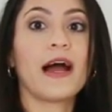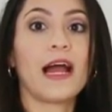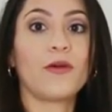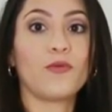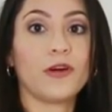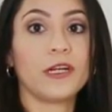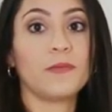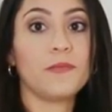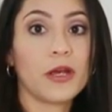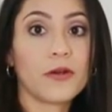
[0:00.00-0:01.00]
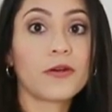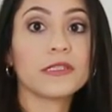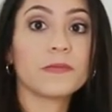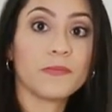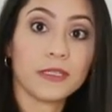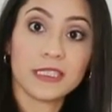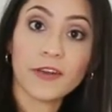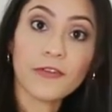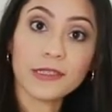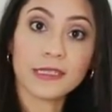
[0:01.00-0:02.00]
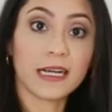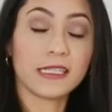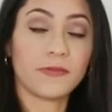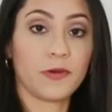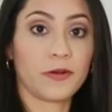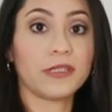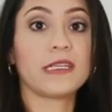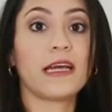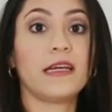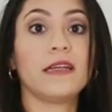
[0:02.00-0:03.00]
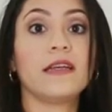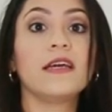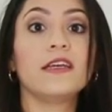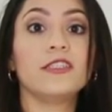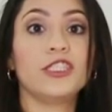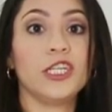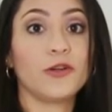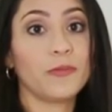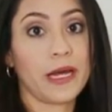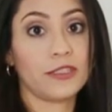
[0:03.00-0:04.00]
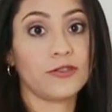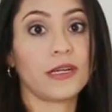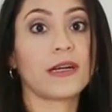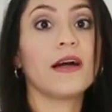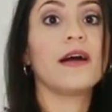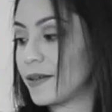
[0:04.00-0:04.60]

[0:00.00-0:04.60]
I wanted mirrors, but different size mirrors and geometric...